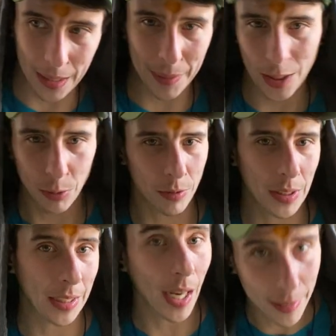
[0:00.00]
because we're
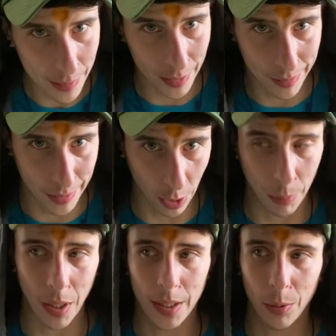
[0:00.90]
really not this physical
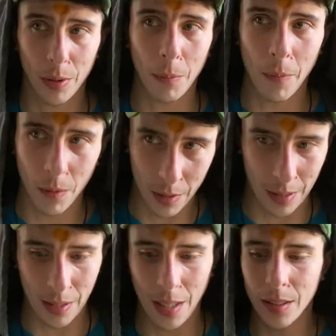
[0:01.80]
body. We're more
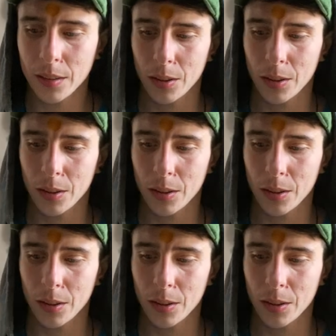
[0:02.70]
than that.